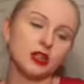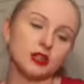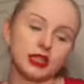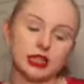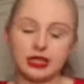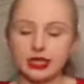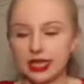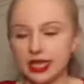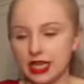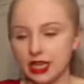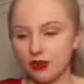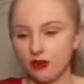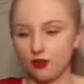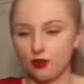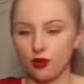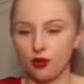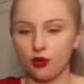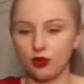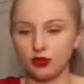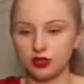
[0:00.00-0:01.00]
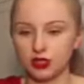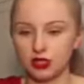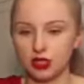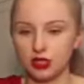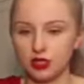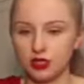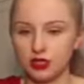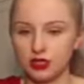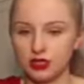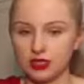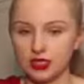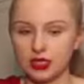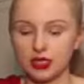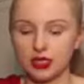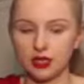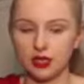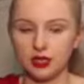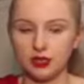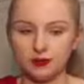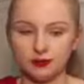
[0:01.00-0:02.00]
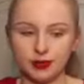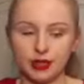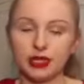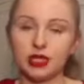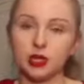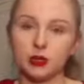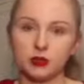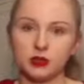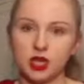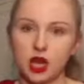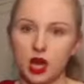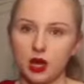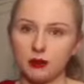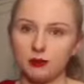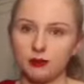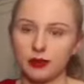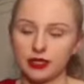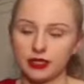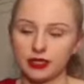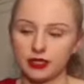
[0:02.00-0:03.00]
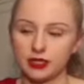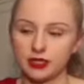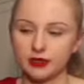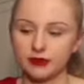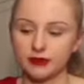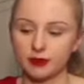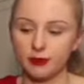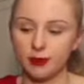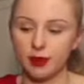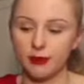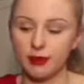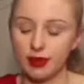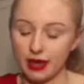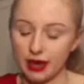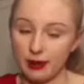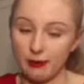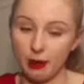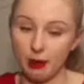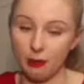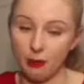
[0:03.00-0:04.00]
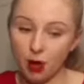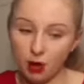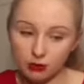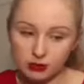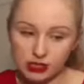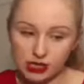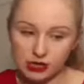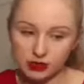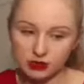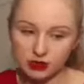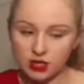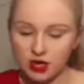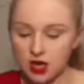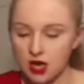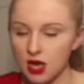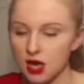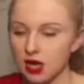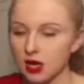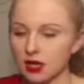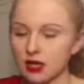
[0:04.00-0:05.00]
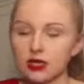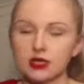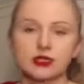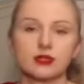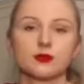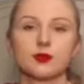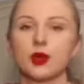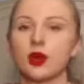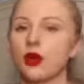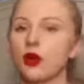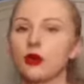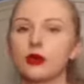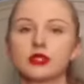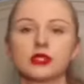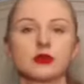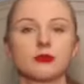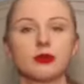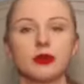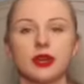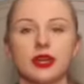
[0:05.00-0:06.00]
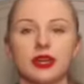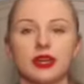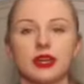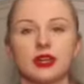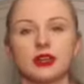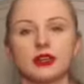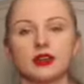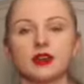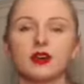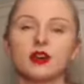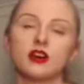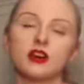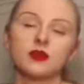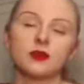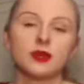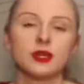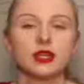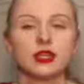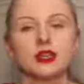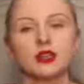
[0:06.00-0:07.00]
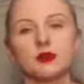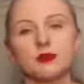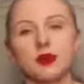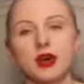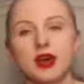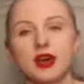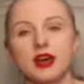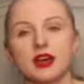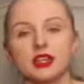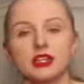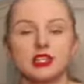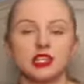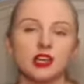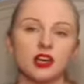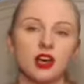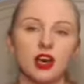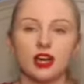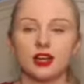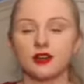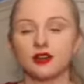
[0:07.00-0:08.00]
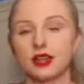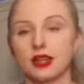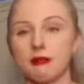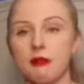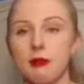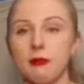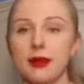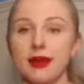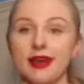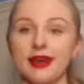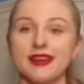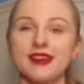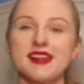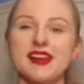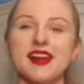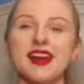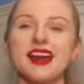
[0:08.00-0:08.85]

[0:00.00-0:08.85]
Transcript: It like rolls, it's like a pillow top basically for my bed at my mom's house because we are always complaining, oh, we need new beds, oh, I don't like my bed.